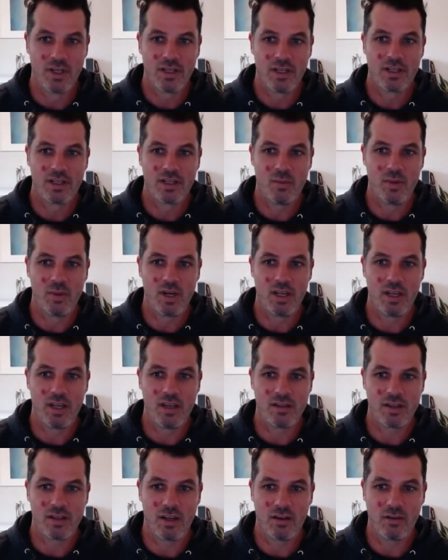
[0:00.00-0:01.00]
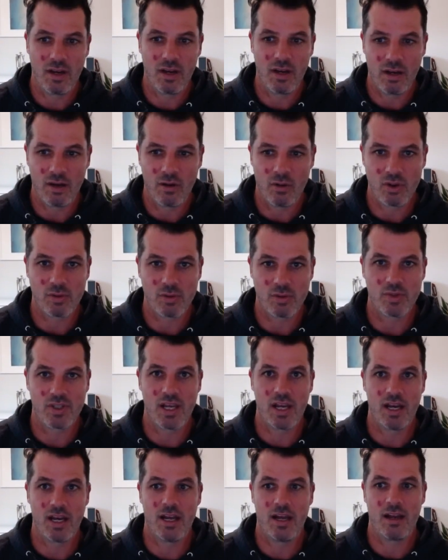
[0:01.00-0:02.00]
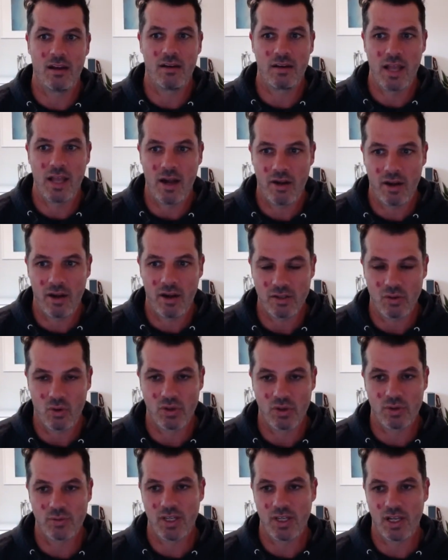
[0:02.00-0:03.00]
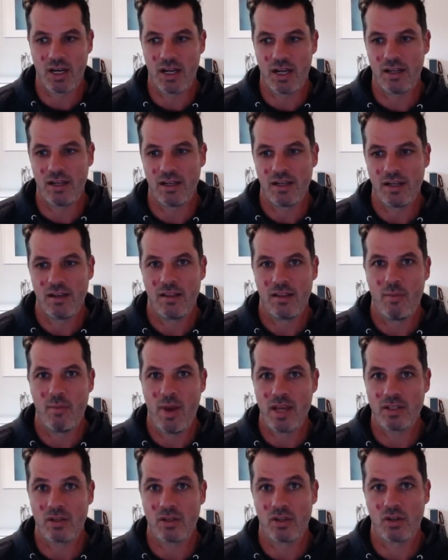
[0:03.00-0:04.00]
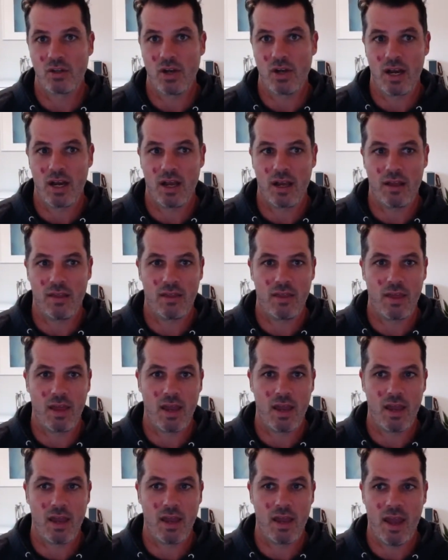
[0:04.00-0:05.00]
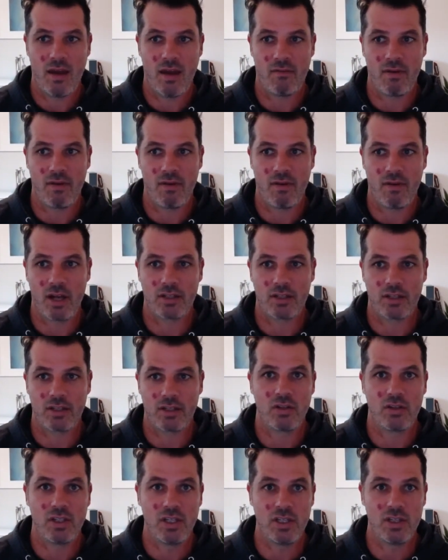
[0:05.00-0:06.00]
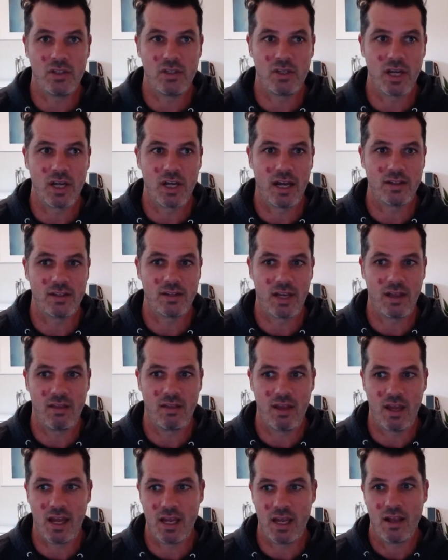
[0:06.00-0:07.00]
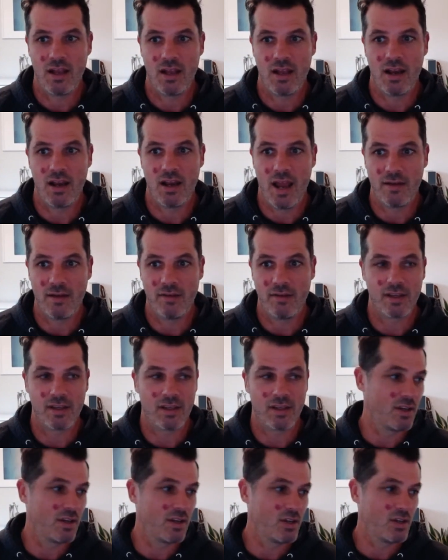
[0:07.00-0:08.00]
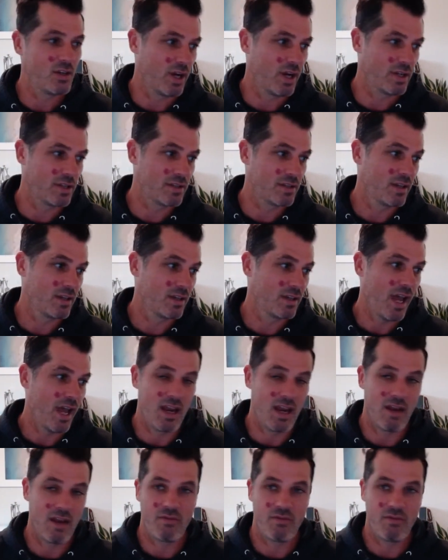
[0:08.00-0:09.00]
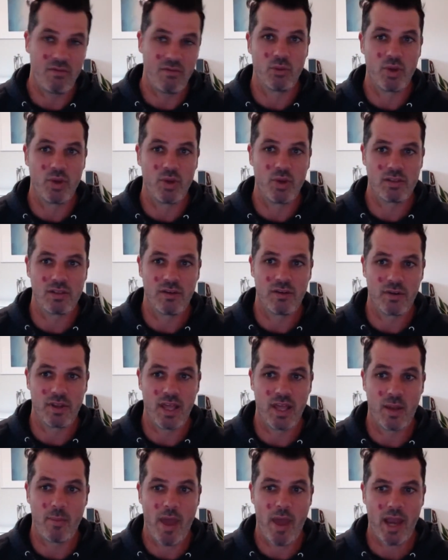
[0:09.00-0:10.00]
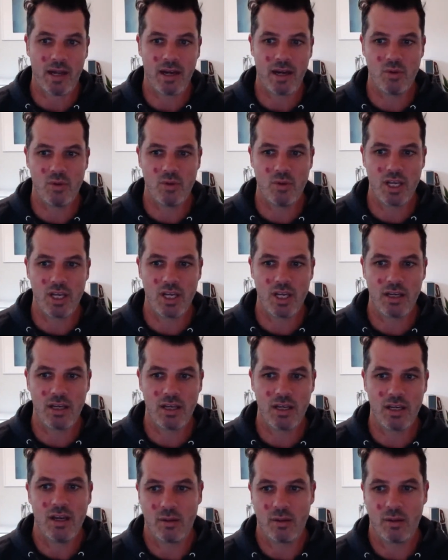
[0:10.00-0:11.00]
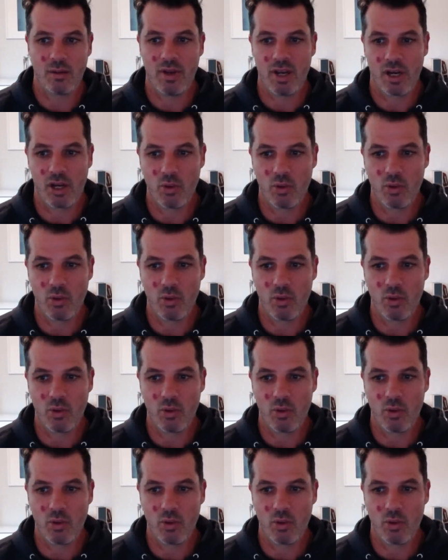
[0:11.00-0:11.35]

Kimberly is an awesome seller. Eric is an awesome seller. They're based in Australia. They have a lot to teach you guys, and they love it and they enjoy it. And every single week is different. They're back next week. It's going to be a good